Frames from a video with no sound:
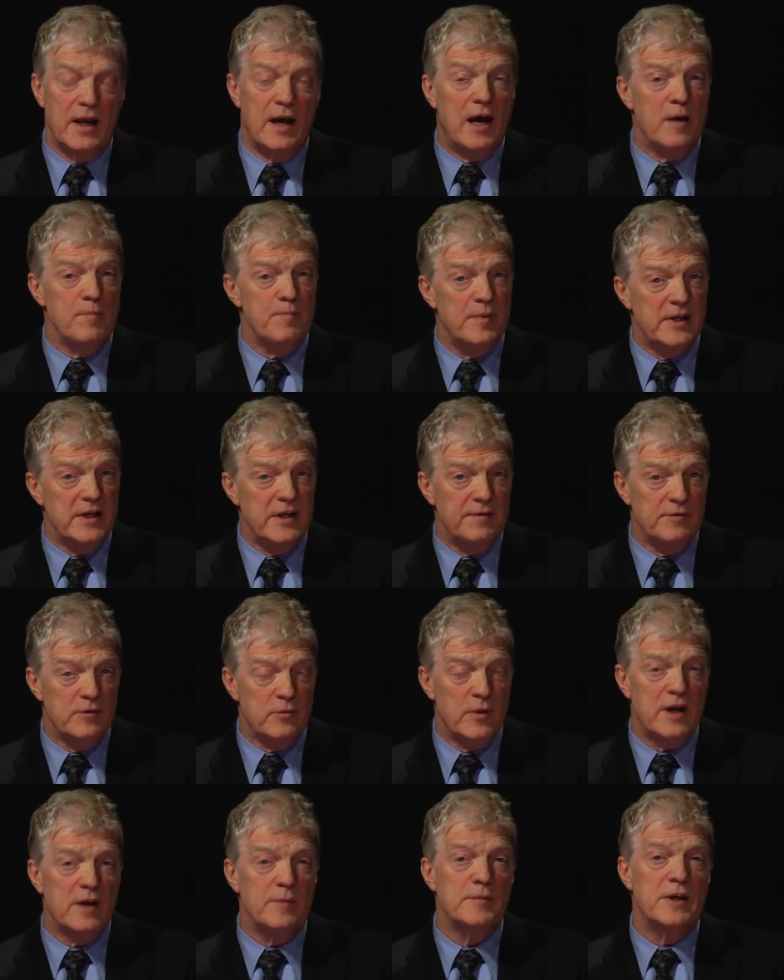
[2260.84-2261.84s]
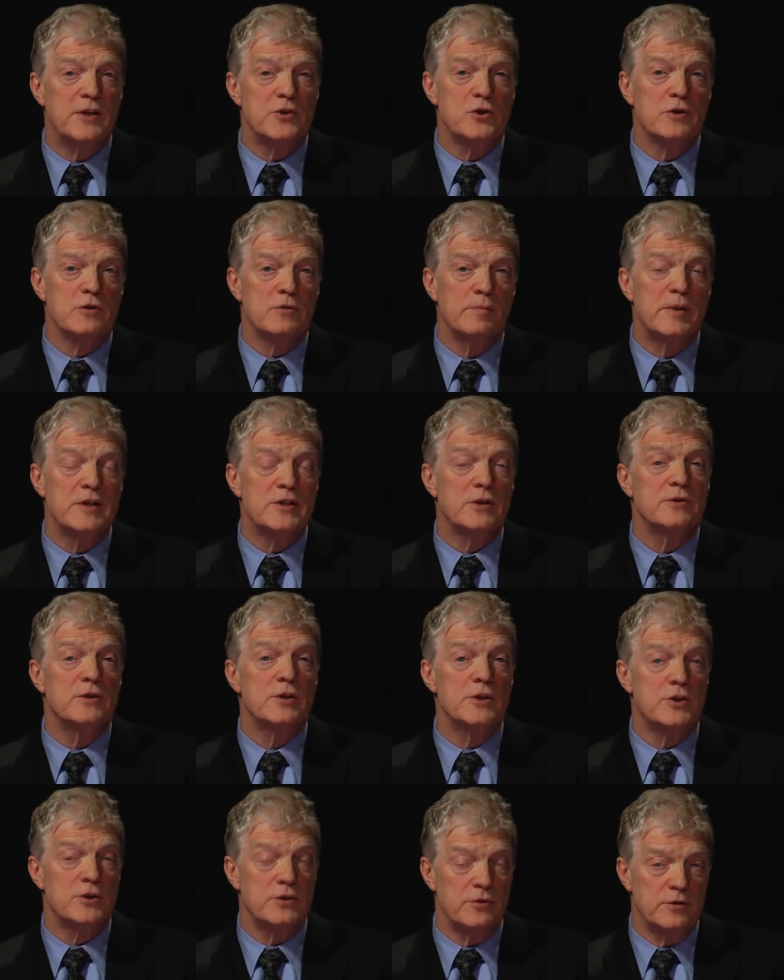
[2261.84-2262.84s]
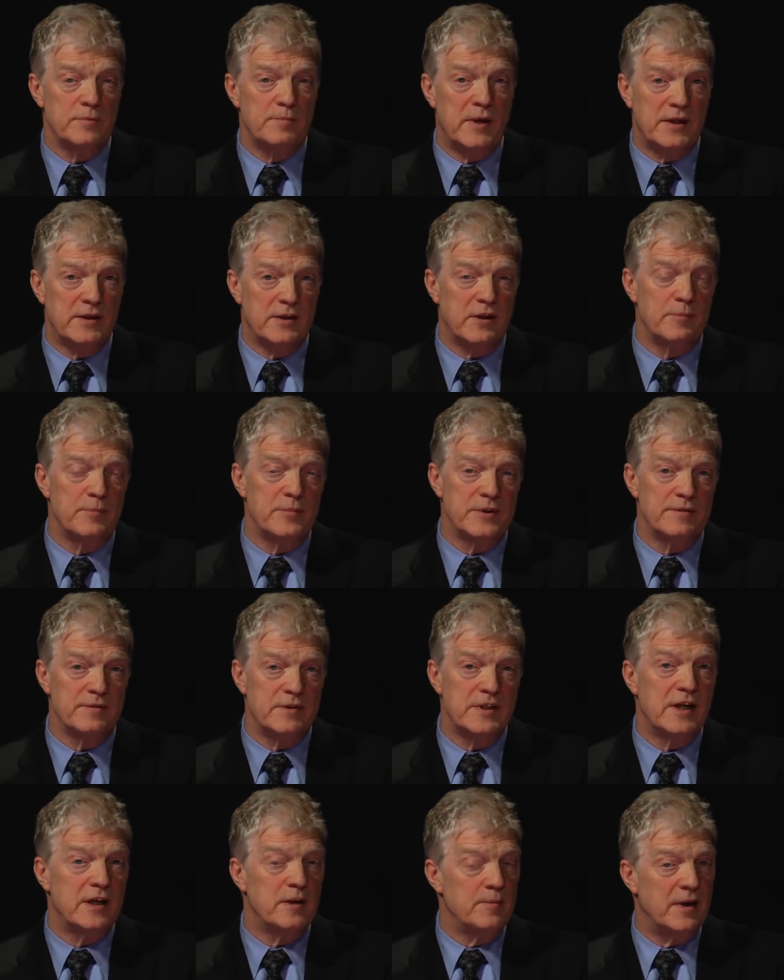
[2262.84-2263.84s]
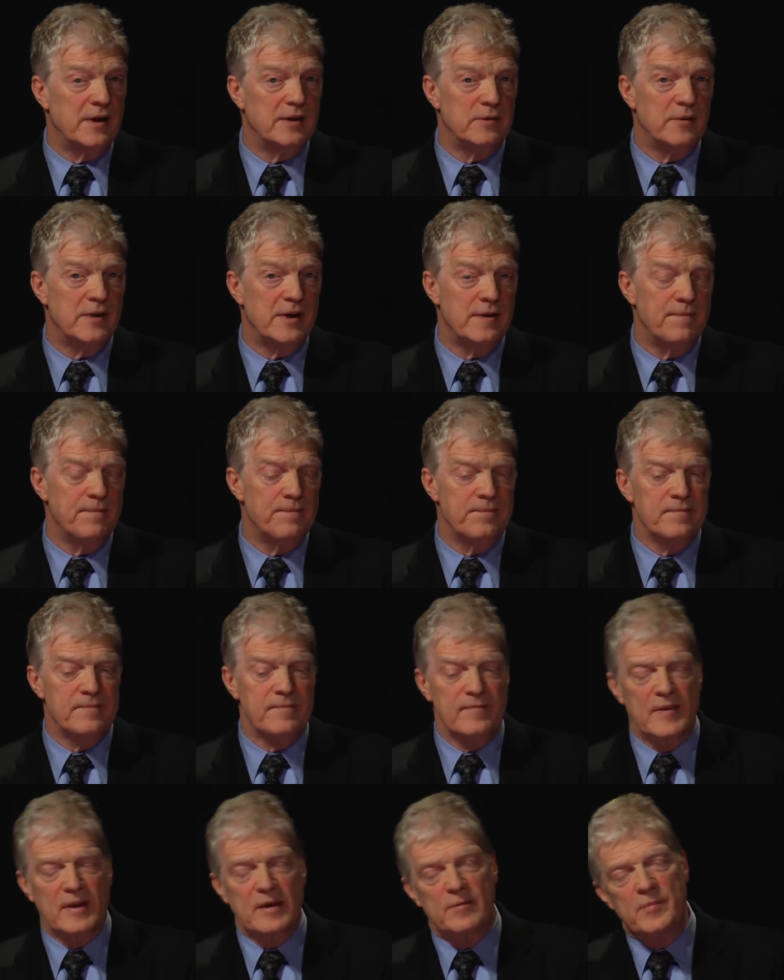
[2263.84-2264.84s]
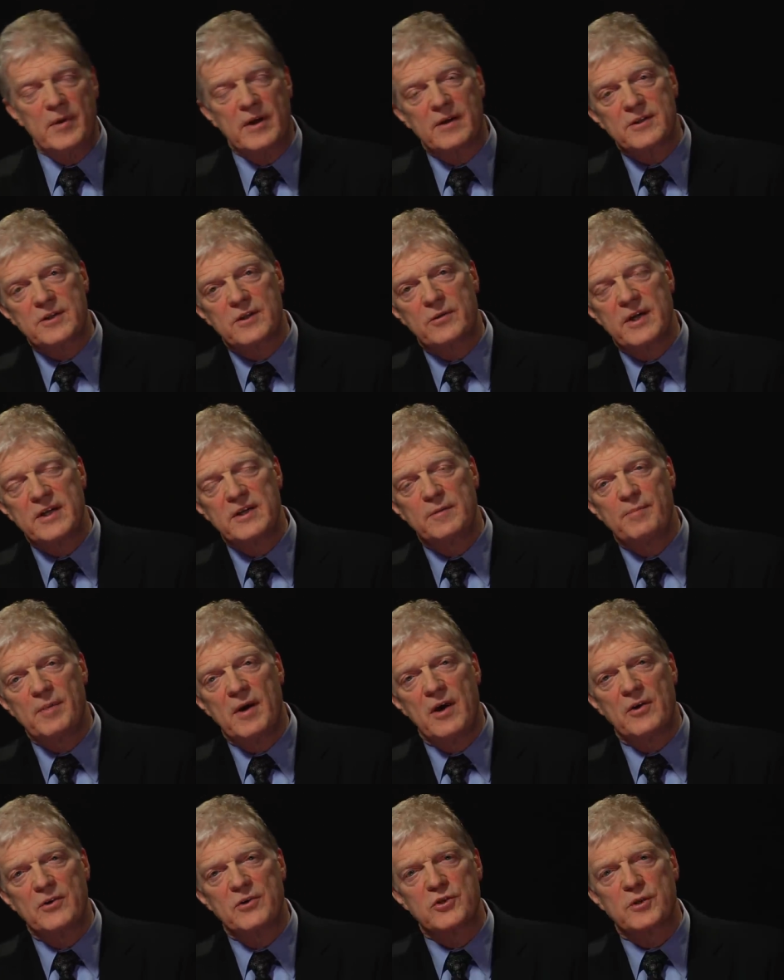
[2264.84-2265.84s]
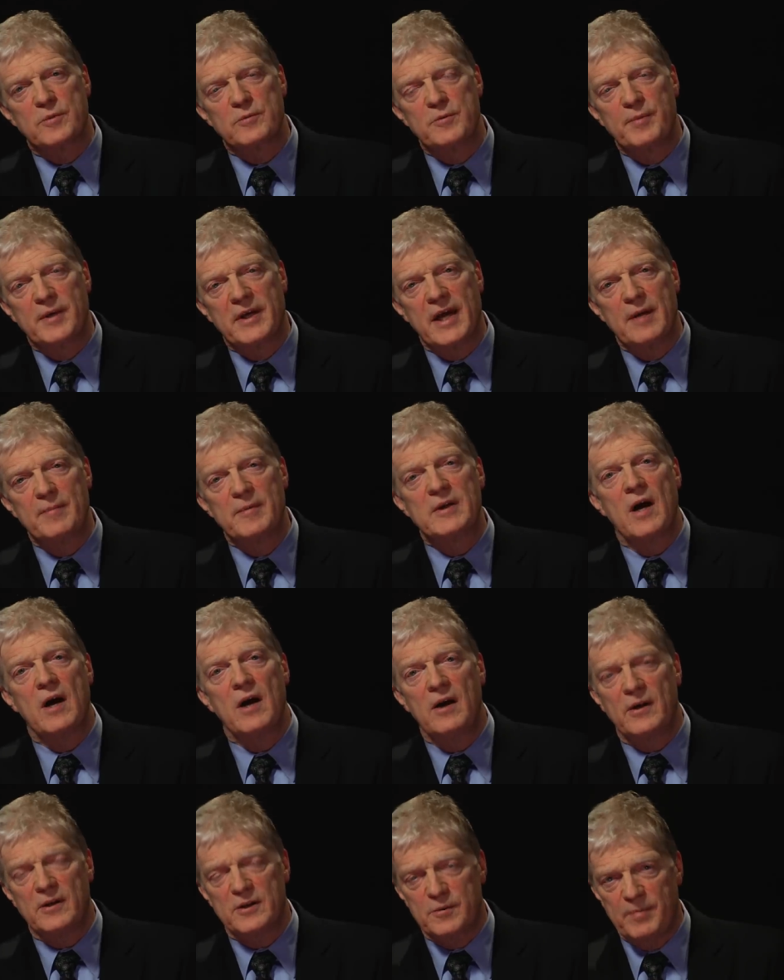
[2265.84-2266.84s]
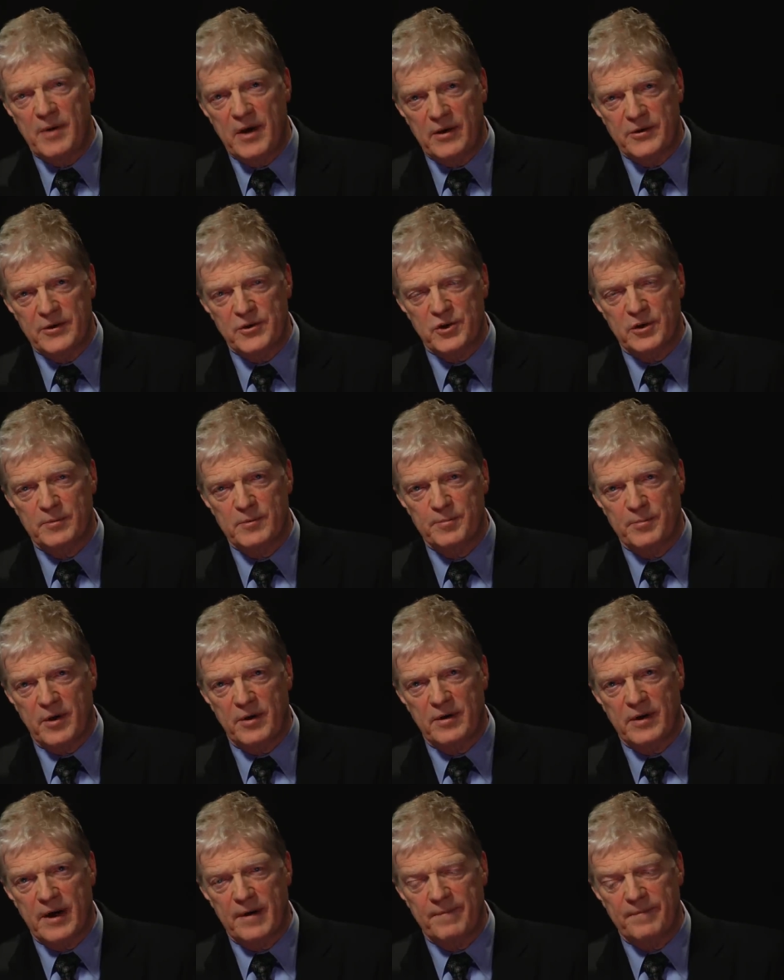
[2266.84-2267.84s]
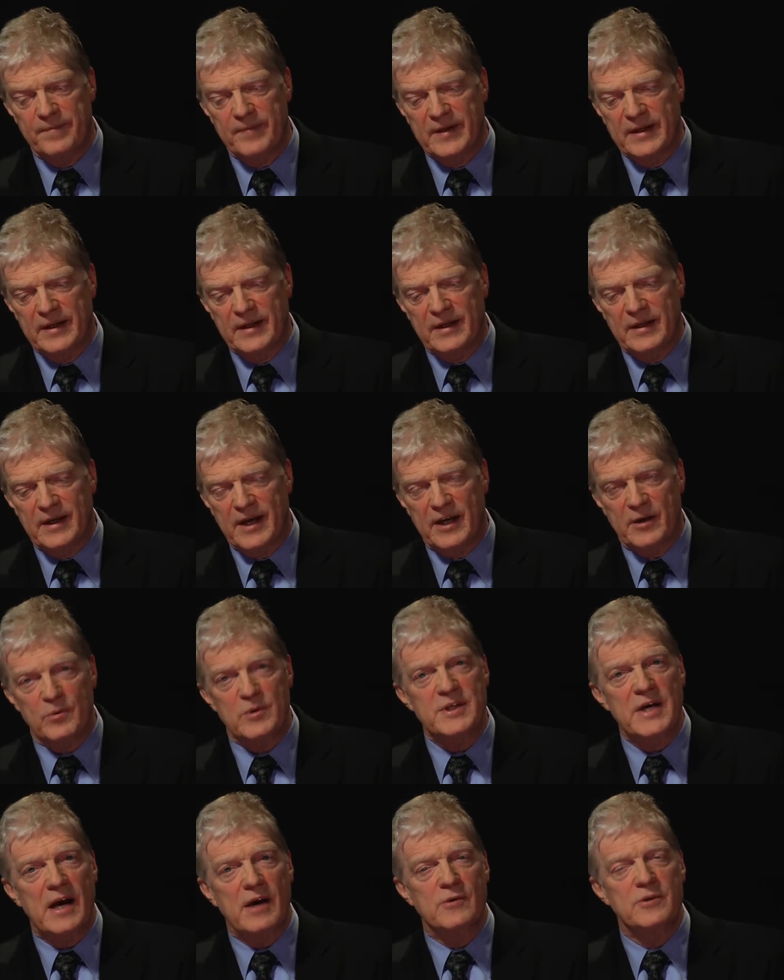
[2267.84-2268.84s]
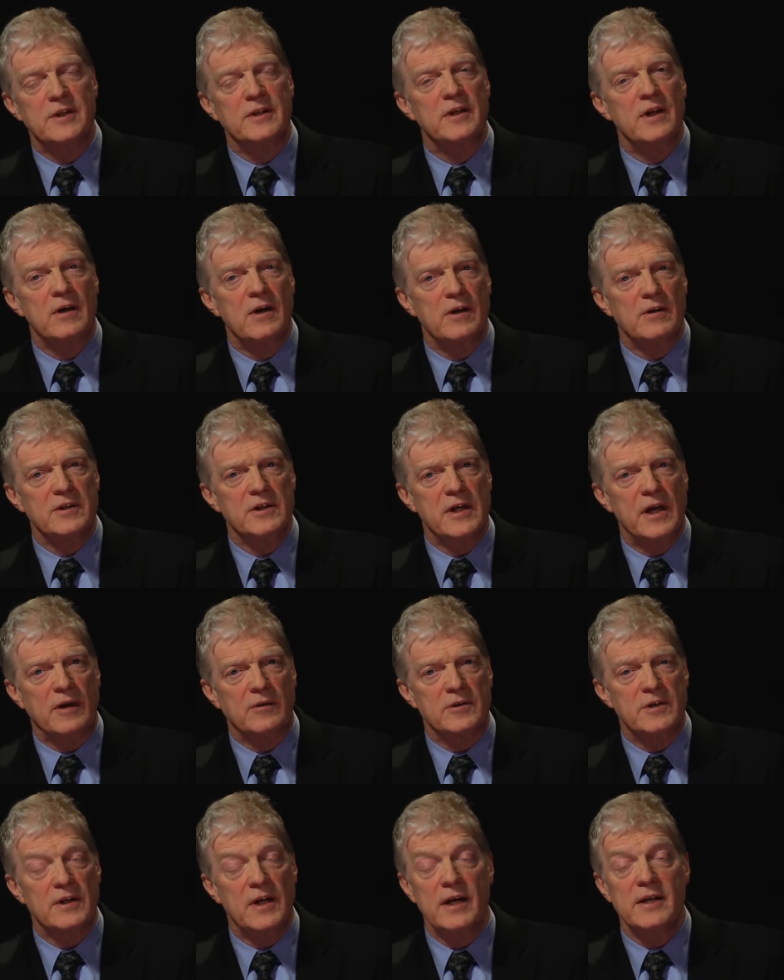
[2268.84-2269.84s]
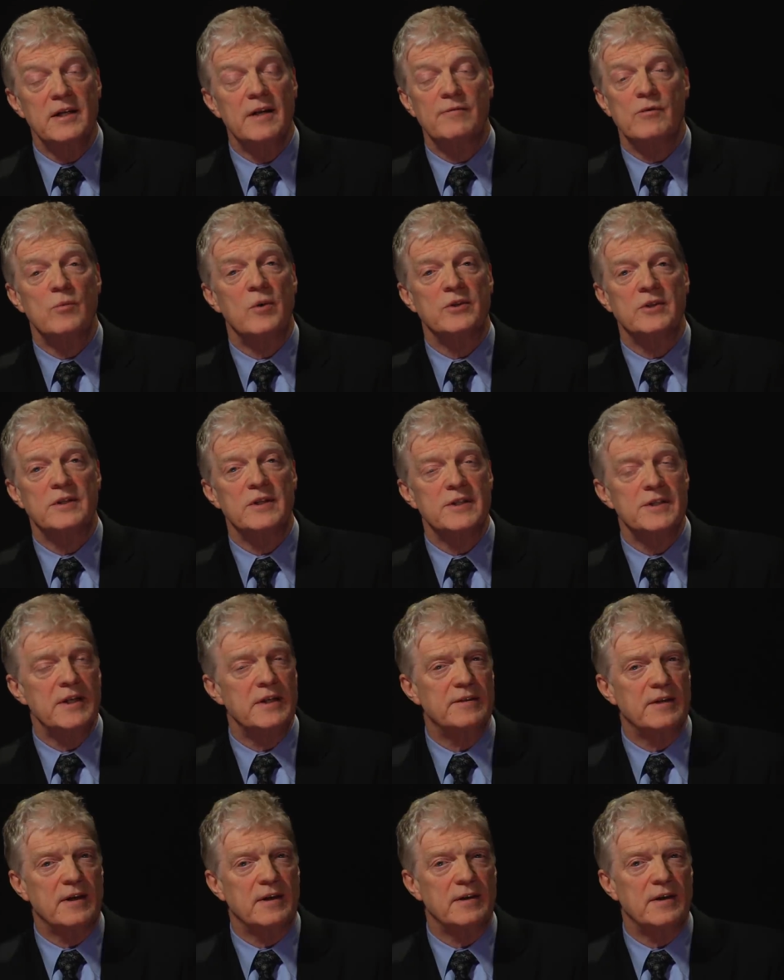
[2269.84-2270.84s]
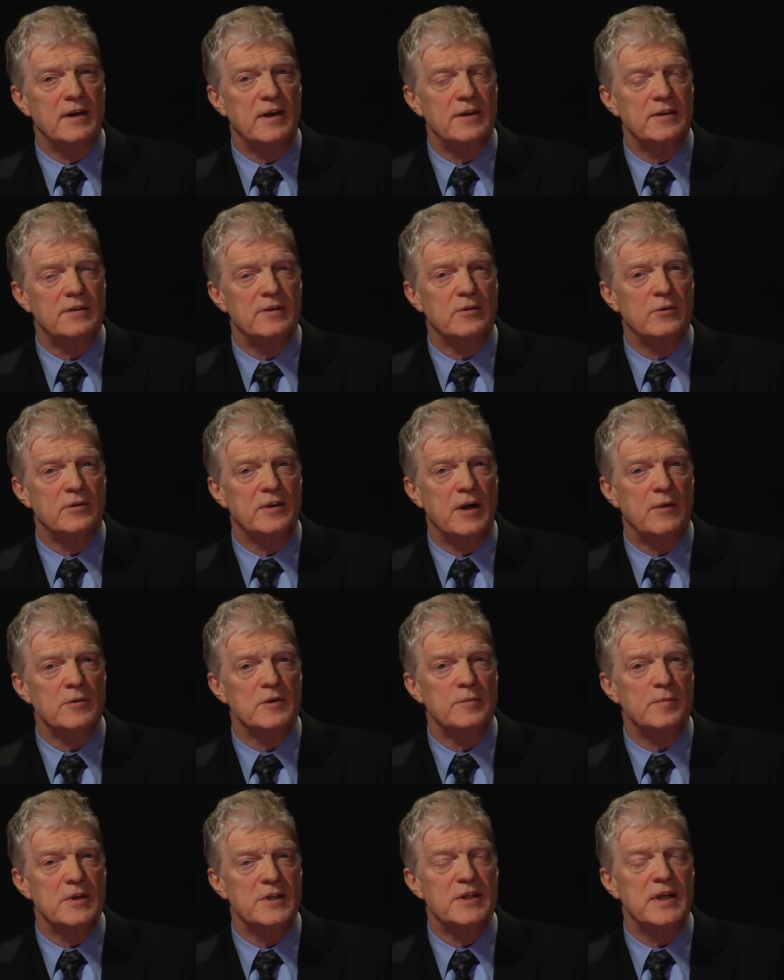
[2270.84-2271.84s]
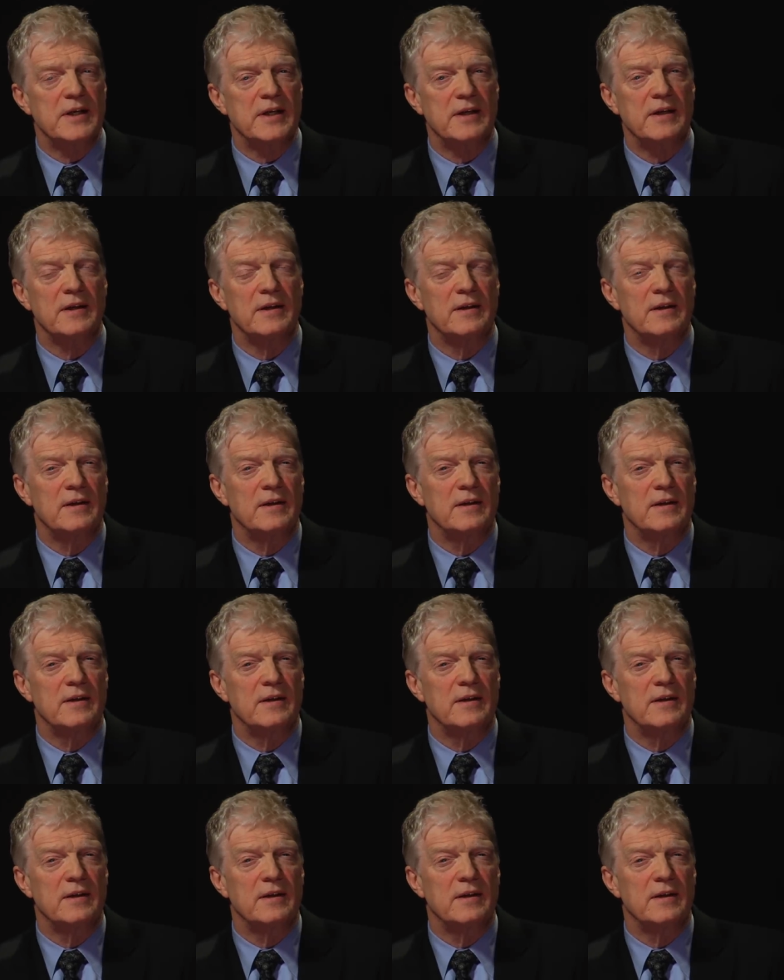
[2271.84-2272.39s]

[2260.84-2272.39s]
I believe the recommendations were misunderstood by the government of the day, by the way, because Creative Partnerships became an arts partnerships program, and it was housed in the Arts Council. I never wanted to see that. I thought that was a mistake.